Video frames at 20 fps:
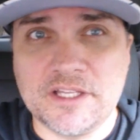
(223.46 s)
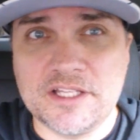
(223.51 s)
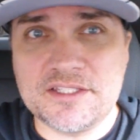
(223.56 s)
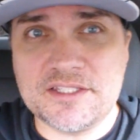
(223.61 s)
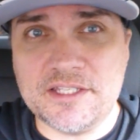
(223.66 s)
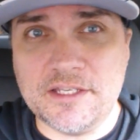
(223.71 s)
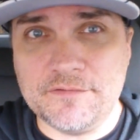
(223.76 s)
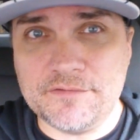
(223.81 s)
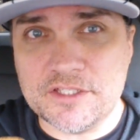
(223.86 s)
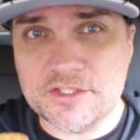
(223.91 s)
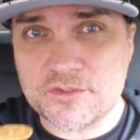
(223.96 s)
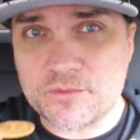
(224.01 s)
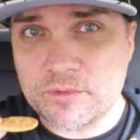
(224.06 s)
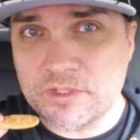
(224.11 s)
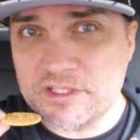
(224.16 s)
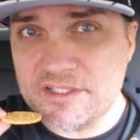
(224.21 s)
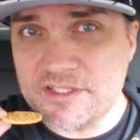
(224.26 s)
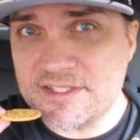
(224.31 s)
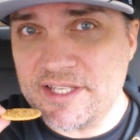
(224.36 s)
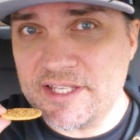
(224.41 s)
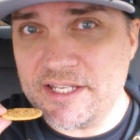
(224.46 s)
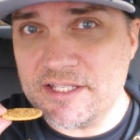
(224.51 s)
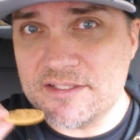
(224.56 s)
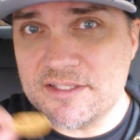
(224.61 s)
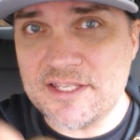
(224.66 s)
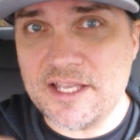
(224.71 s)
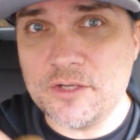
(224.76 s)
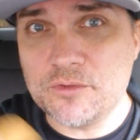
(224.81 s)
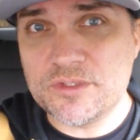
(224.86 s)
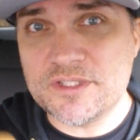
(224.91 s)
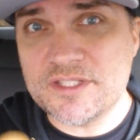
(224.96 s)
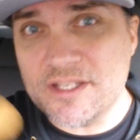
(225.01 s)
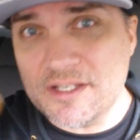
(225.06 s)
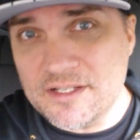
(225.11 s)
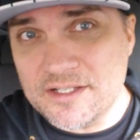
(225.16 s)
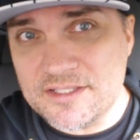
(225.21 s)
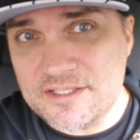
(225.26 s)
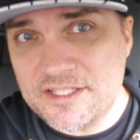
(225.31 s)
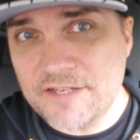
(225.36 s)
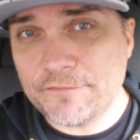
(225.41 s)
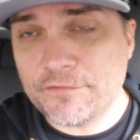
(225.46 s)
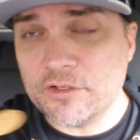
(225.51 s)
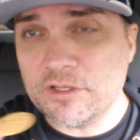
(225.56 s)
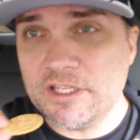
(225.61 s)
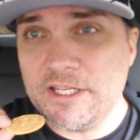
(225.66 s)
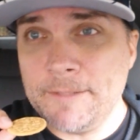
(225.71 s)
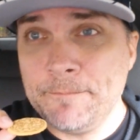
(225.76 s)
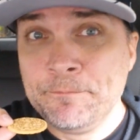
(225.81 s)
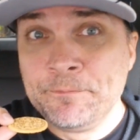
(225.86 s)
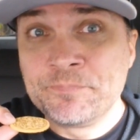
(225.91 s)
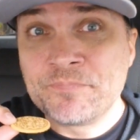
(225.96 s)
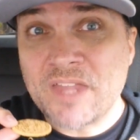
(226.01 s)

and let's see if this really stands out uh, differently